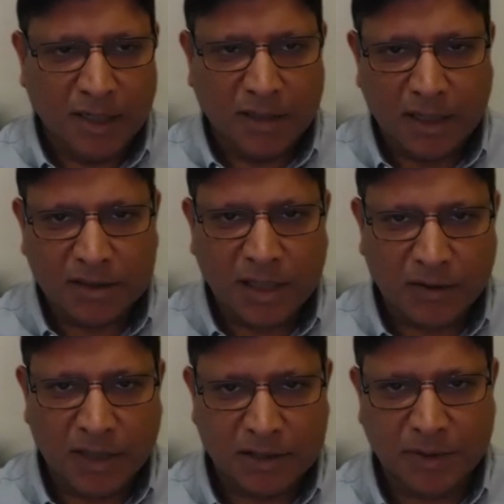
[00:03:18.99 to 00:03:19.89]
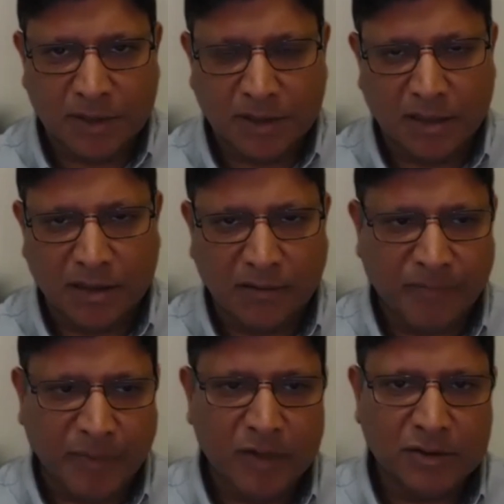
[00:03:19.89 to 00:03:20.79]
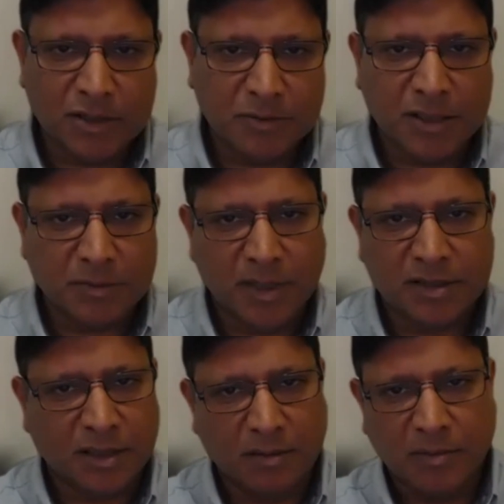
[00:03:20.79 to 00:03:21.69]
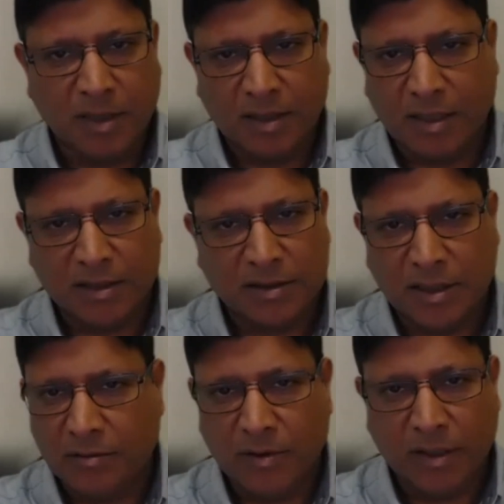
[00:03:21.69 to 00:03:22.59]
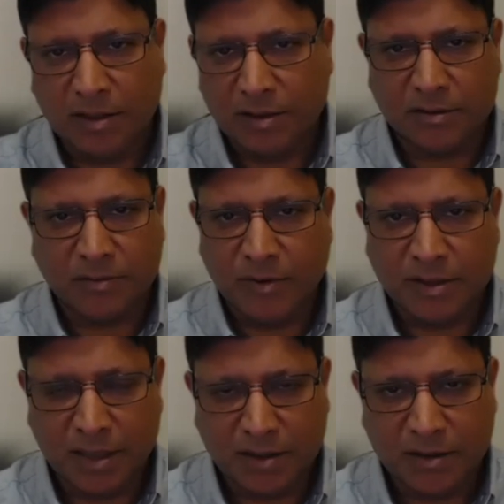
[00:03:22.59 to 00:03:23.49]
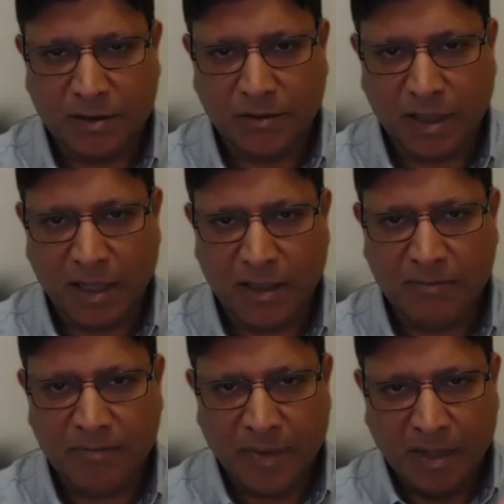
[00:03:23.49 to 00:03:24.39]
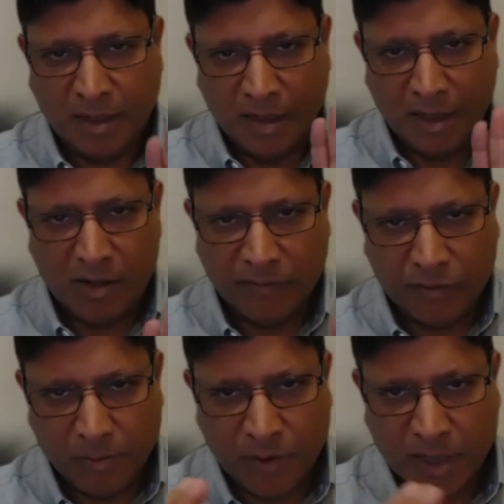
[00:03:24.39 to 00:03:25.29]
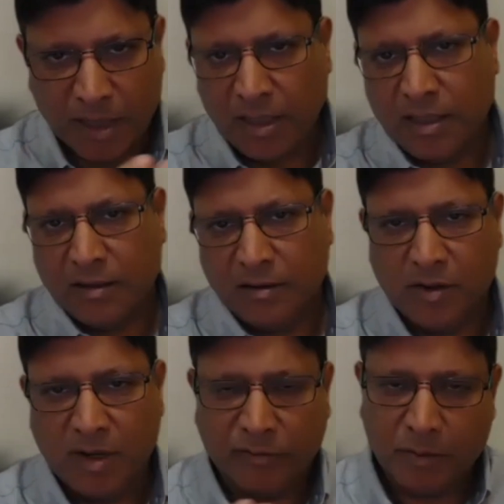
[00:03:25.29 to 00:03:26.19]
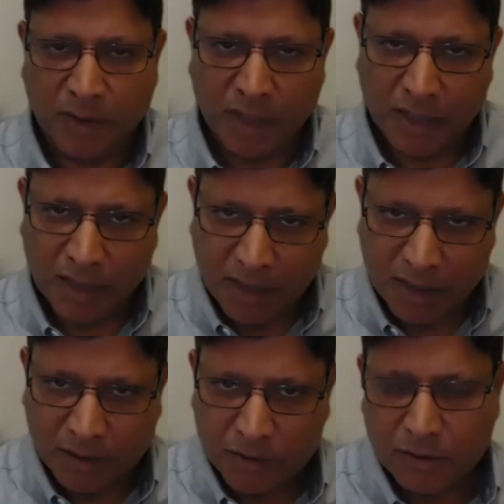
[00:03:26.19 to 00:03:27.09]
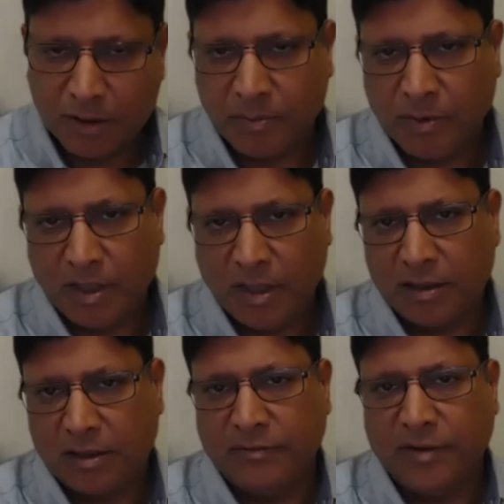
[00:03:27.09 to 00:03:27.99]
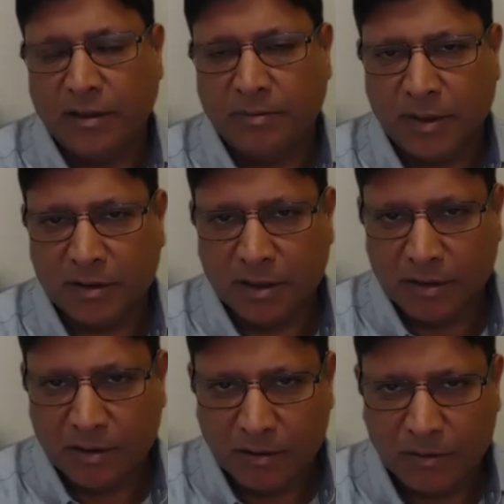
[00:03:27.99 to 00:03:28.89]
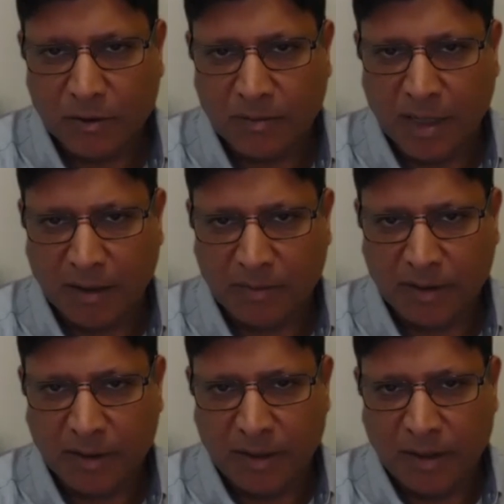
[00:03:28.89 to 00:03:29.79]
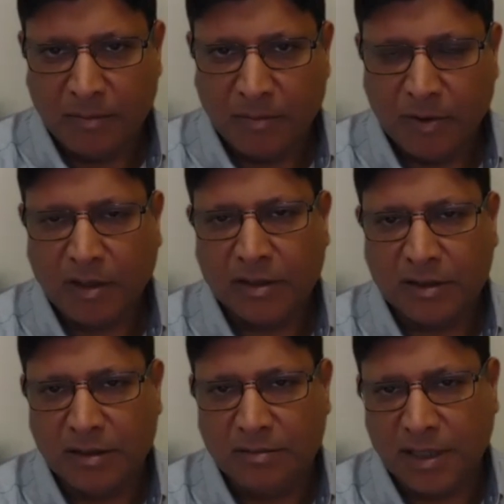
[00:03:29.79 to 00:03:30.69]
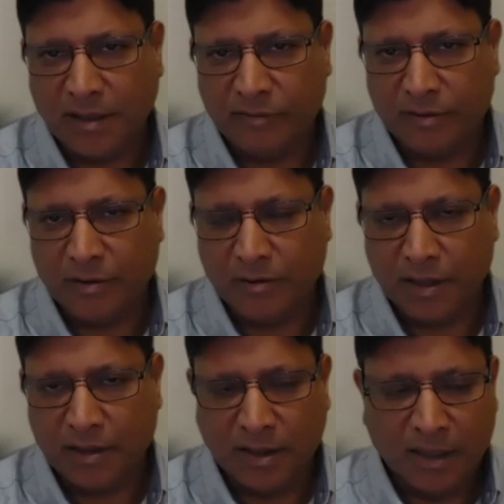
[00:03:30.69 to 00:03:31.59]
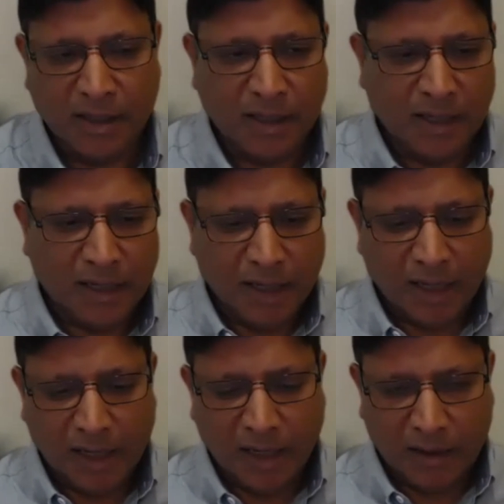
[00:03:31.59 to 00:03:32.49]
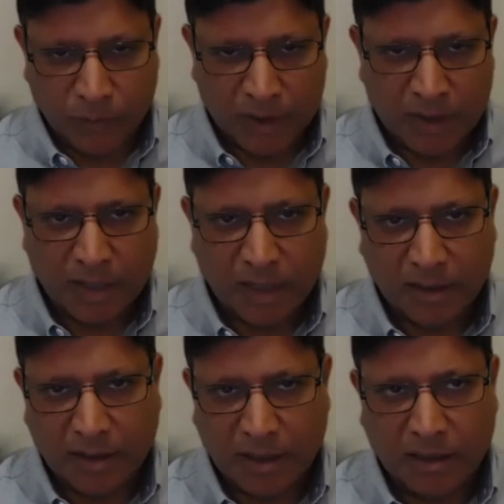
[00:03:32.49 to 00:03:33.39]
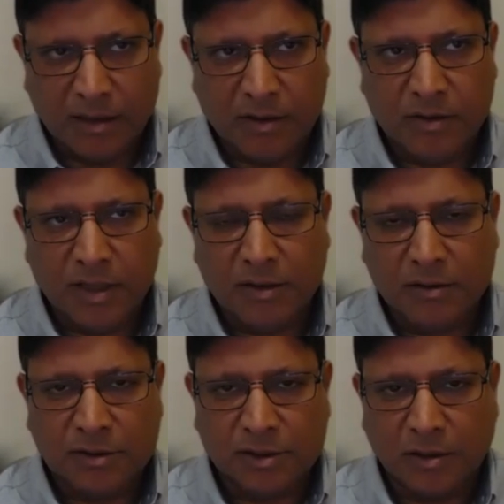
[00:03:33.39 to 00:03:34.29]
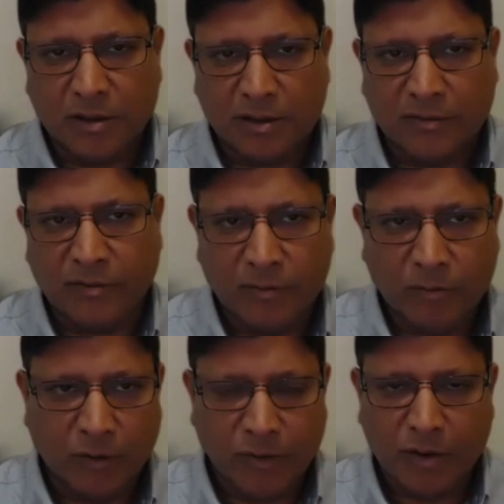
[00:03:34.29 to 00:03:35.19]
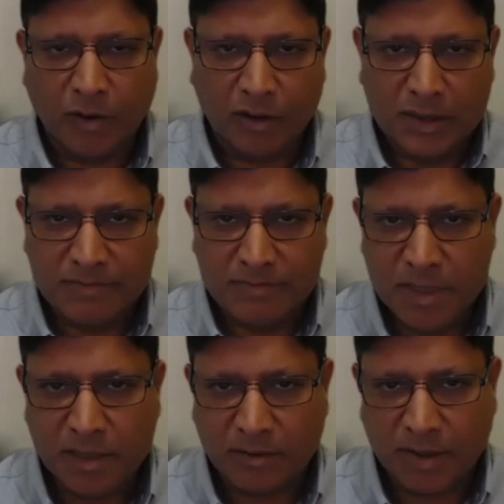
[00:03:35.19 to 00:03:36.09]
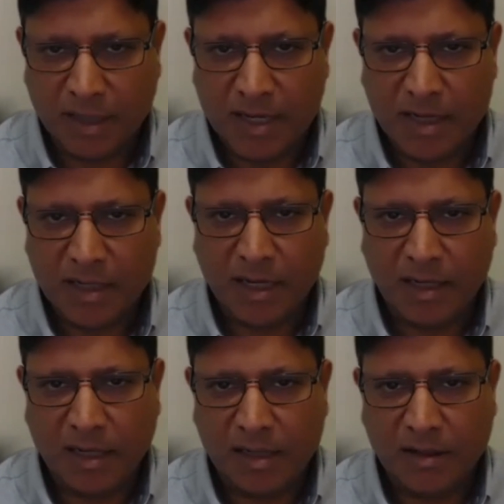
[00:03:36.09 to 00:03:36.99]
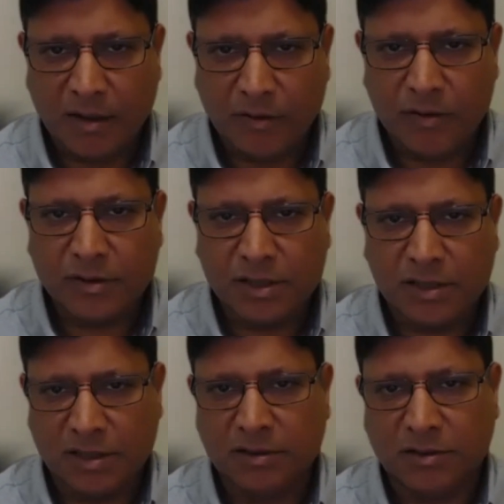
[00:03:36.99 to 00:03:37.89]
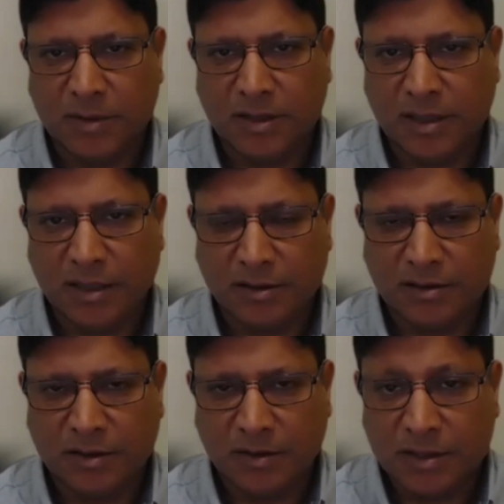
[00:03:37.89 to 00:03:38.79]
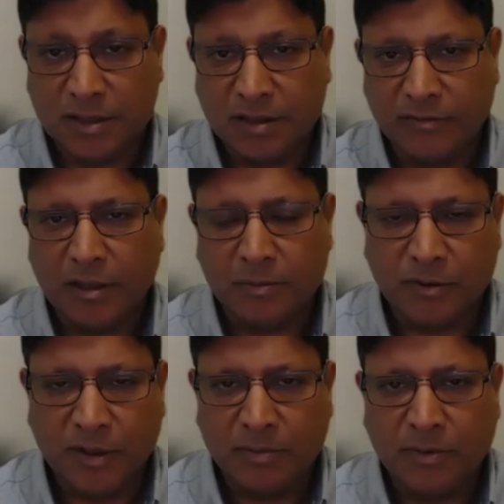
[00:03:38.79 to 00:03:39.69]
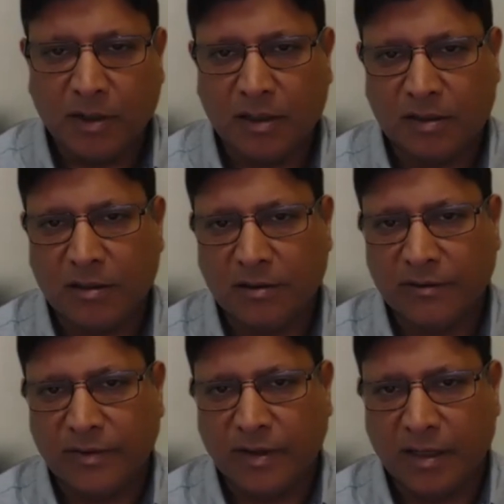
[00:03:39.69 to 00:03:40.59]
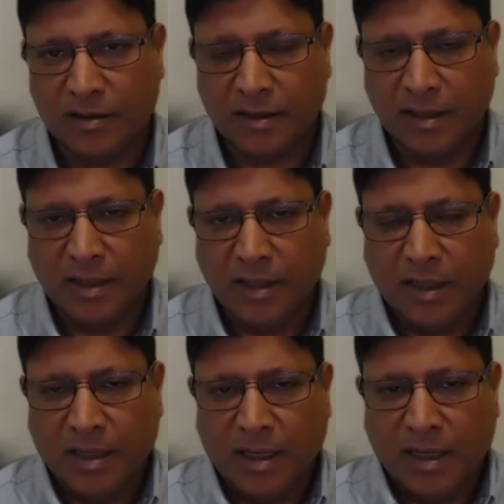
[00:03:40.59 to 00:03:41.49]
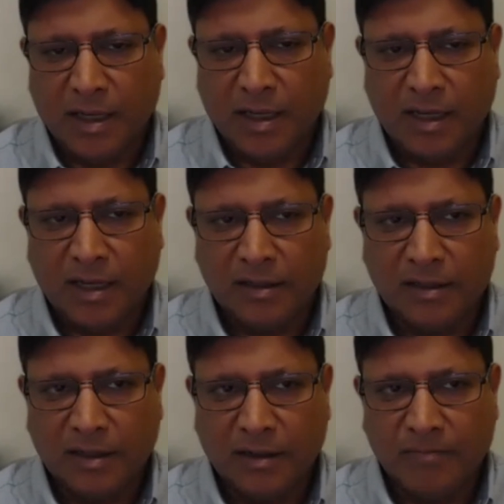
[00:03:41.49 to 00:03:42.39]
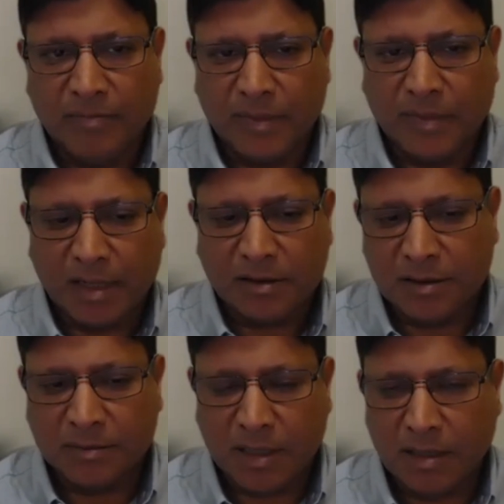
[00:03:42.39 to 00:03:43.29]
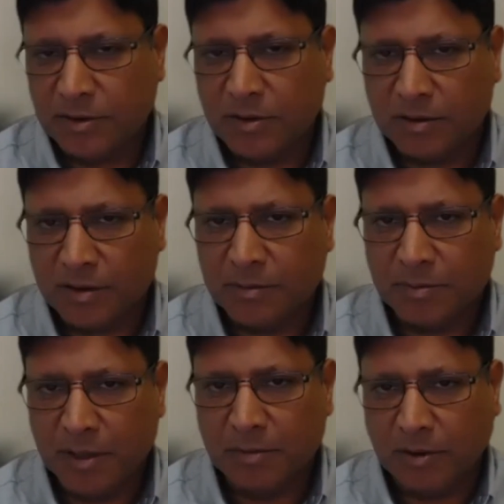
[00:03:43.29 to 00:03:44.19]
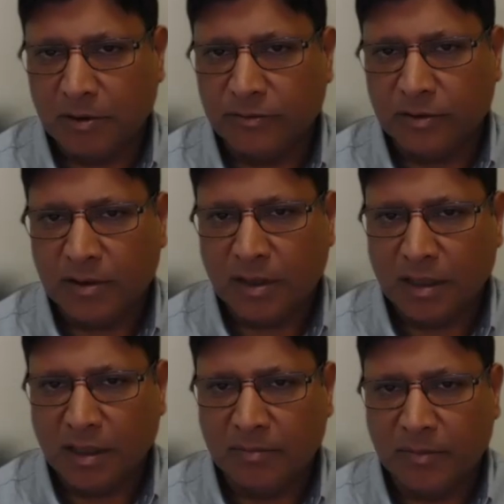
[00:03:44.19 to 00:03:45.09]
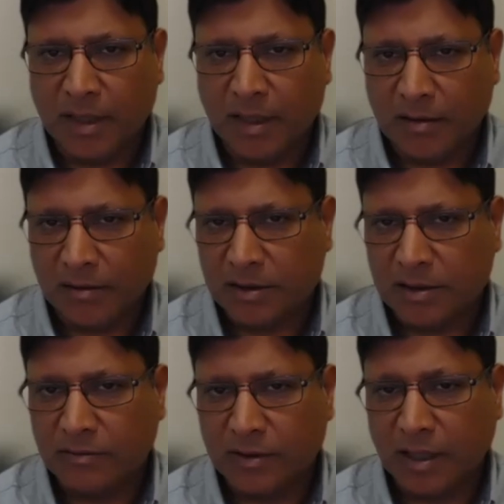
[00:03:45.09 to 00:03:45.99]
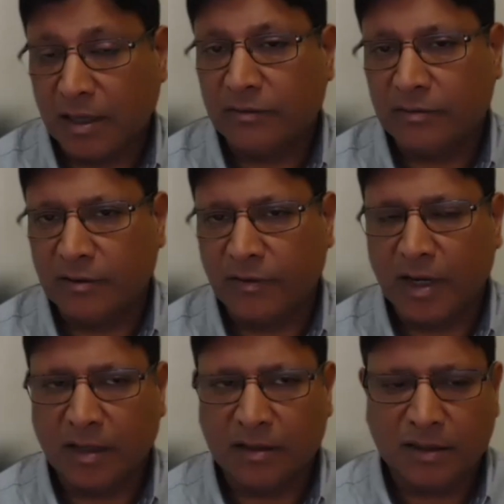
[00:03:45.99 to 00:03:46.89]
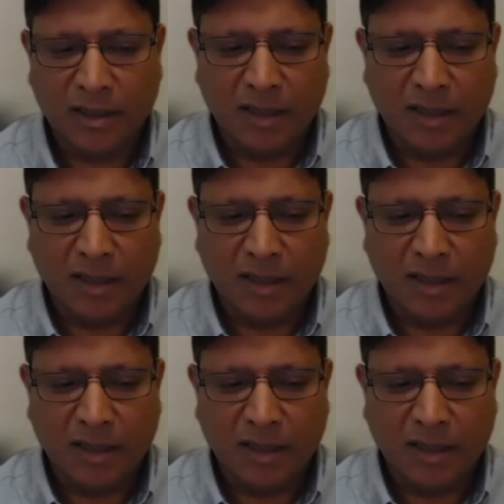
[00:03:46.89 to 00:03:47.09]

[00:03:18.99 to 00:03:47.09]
That is how it has been done. Usage-based pricing and billing, like I said, really just resets the whole game. And you have to bring it in. You have to bring it into the product development roadmap. Product teams have to own it. And within that, then, you need to start from what we call metering, aka usage instrumentation. So it's a developer and product artifact. And that sometimes, trips people over. They kind of discover that after the fact.